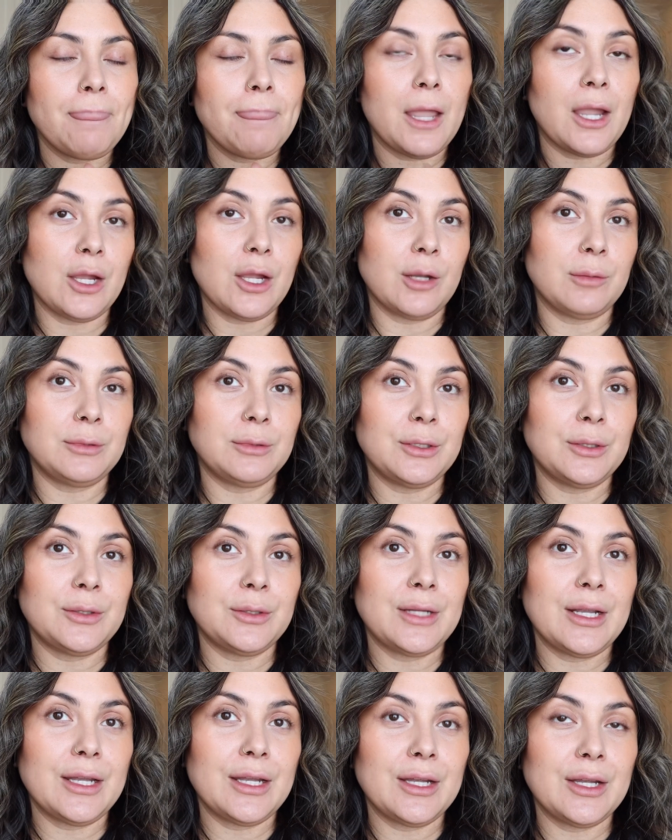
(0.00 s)
I
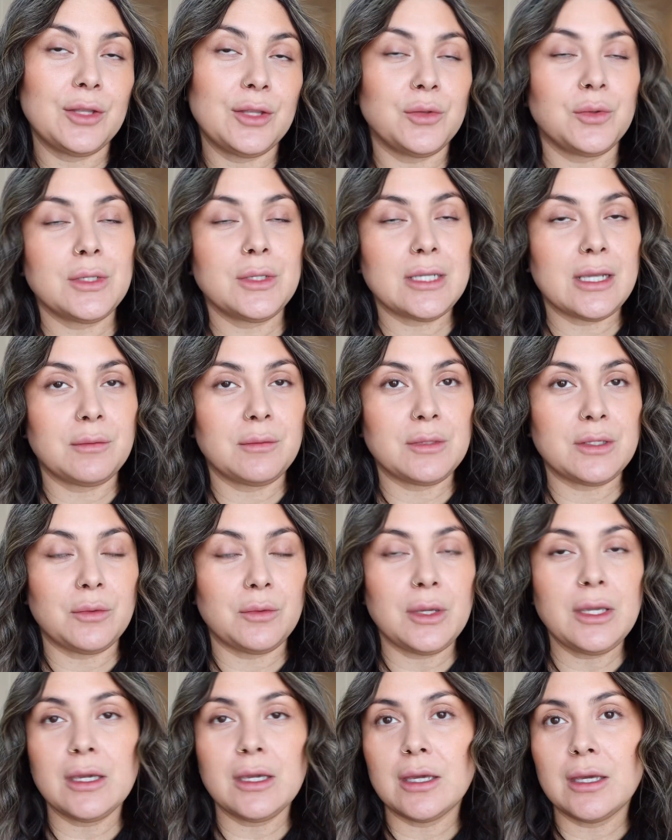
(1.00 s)
upload 3 times a
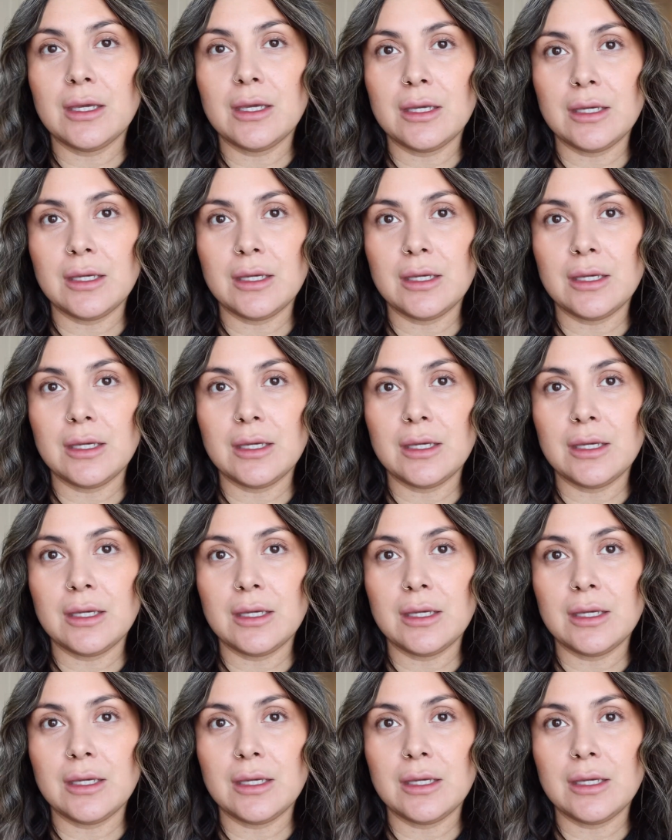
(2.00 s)
week.